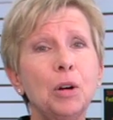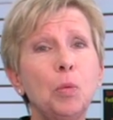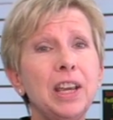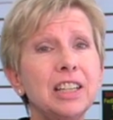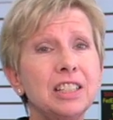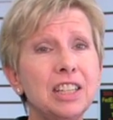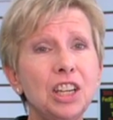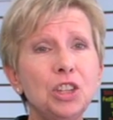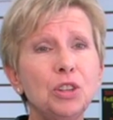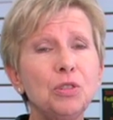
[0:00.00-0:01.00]
We
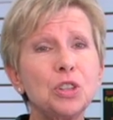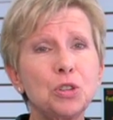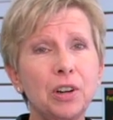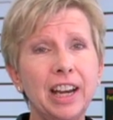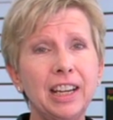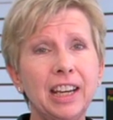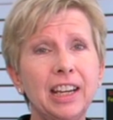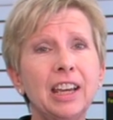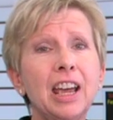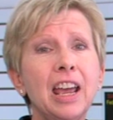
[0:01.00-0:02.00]
continue the
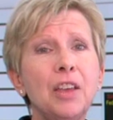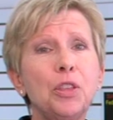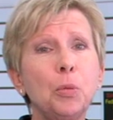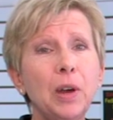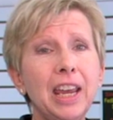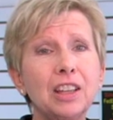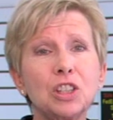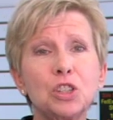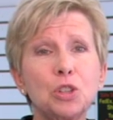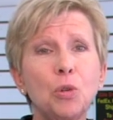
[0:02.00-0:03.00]
training the week
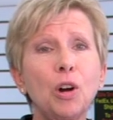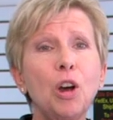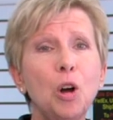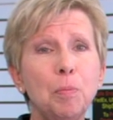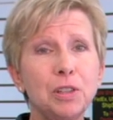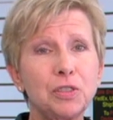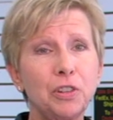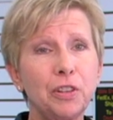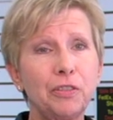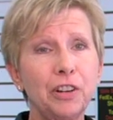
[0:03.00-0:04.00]
the store opens
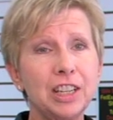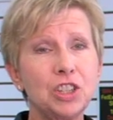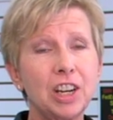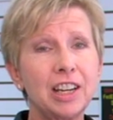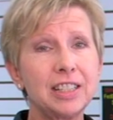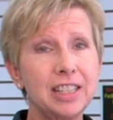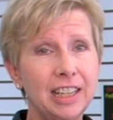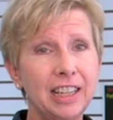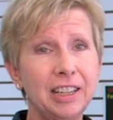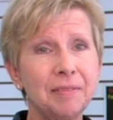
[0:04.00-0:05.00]
for the
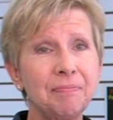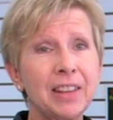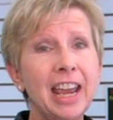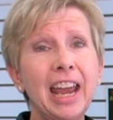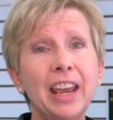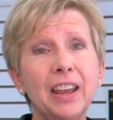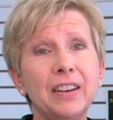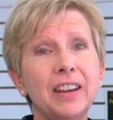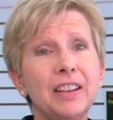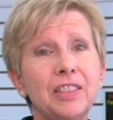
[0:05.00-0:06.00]
franchisee,
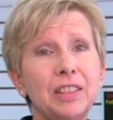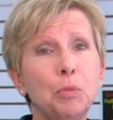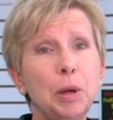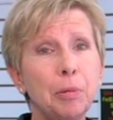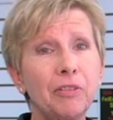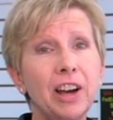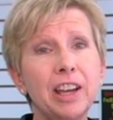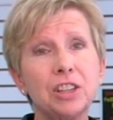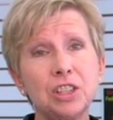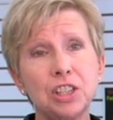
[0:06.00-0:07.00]
and we
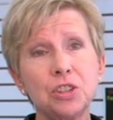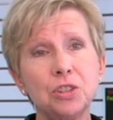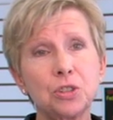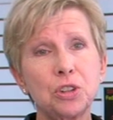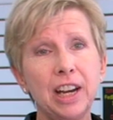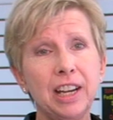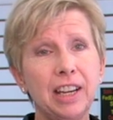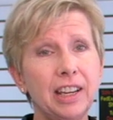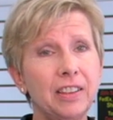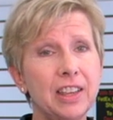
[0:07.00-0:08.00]
provide additional
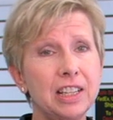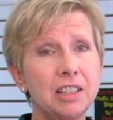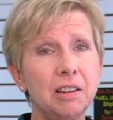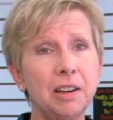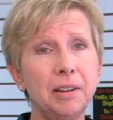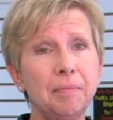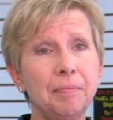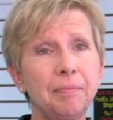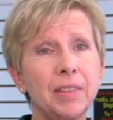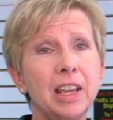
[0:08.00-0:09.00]
training at that time.
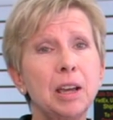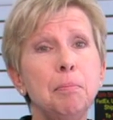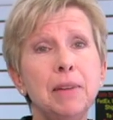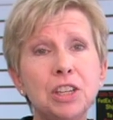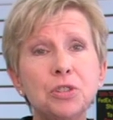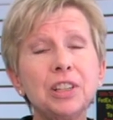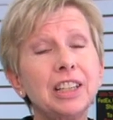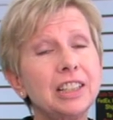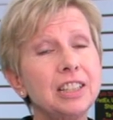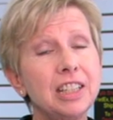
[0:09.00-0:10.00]
Mentoring
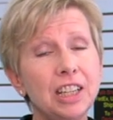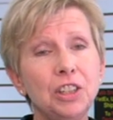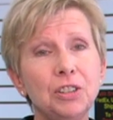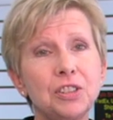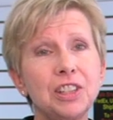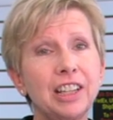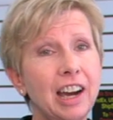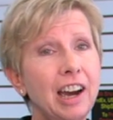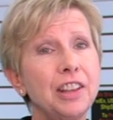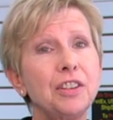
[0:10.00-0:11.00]
continues to
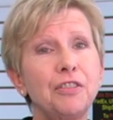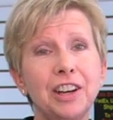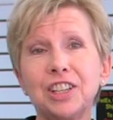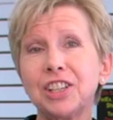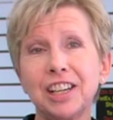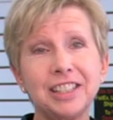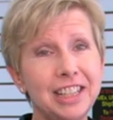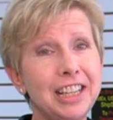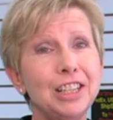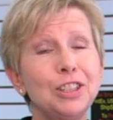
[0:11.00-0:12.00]
guide the
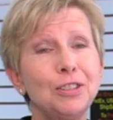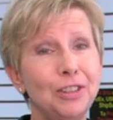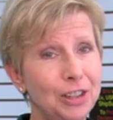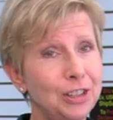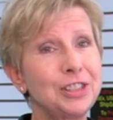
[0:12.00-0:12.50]
franchisee to their